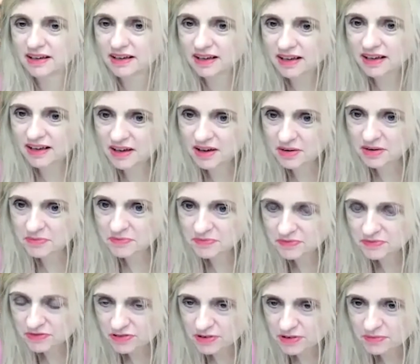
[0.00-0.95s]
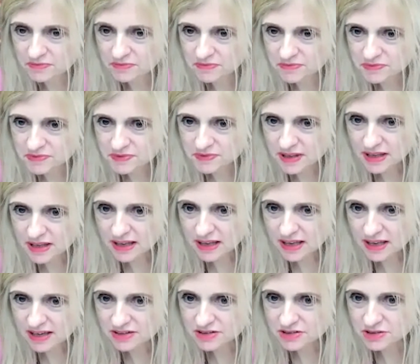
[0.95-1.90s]
from
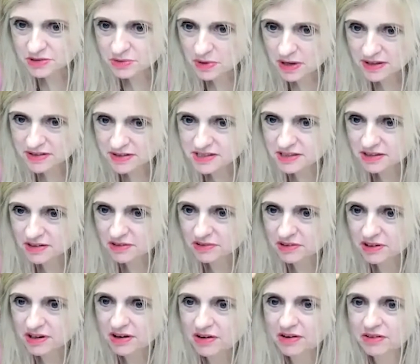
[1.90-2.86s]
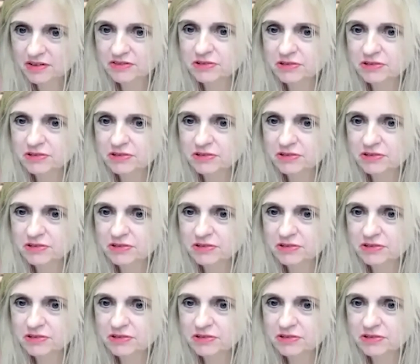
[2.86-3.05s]
Andrew Wells in Hong Kong.